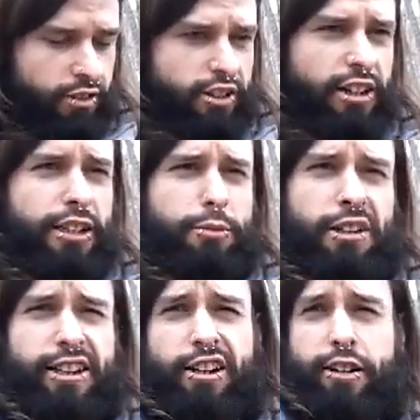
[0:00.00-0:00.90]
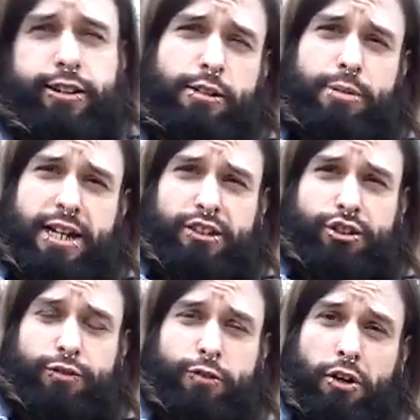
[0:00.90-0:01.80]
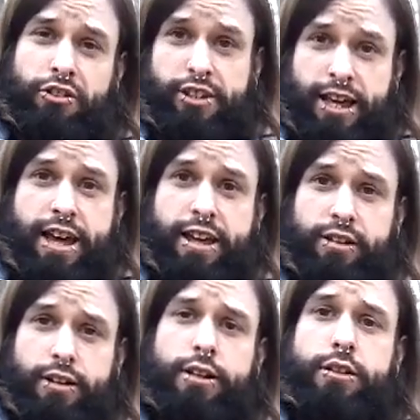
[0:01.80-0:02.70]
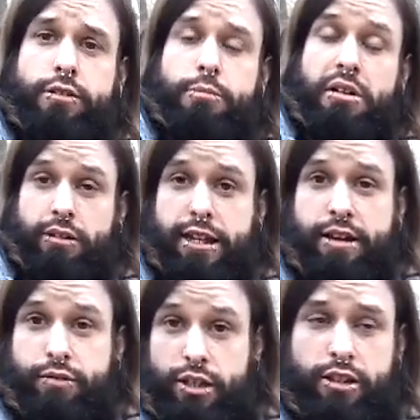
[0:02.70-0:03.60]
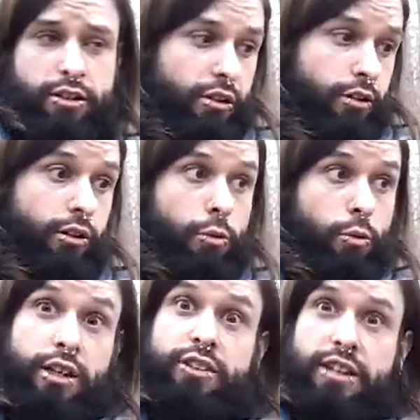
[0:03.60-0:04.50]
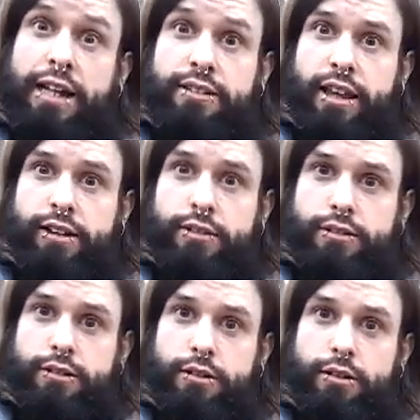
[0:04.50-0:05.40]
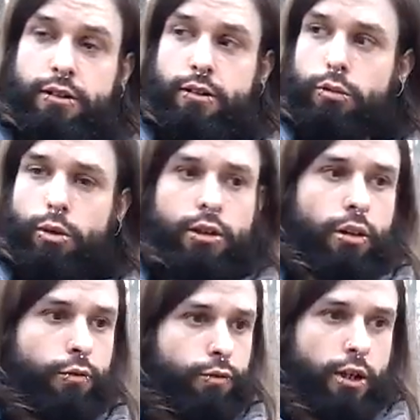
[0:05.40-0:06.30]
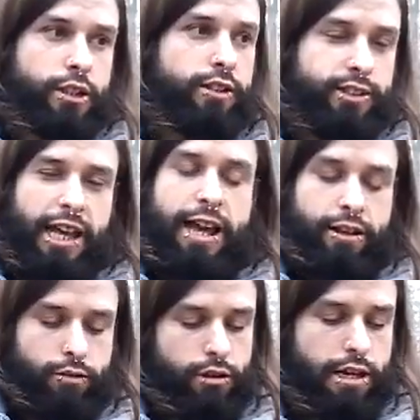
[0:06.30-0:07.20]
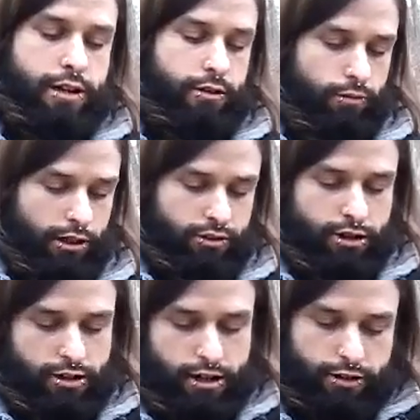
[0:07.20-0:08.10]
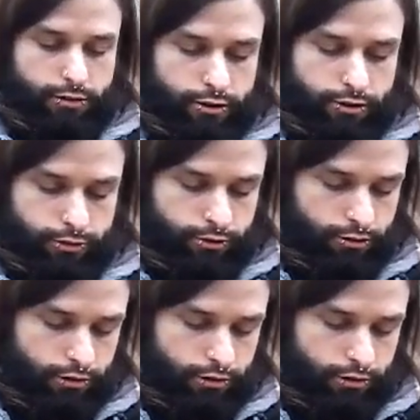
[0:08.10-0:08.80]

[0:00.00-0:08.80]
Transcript: It's kind of like when like a honey badger fucks a cat and somehow they have kids and you're like, what is that thing? What the fuck is that? Yeah, that's kind of how it is.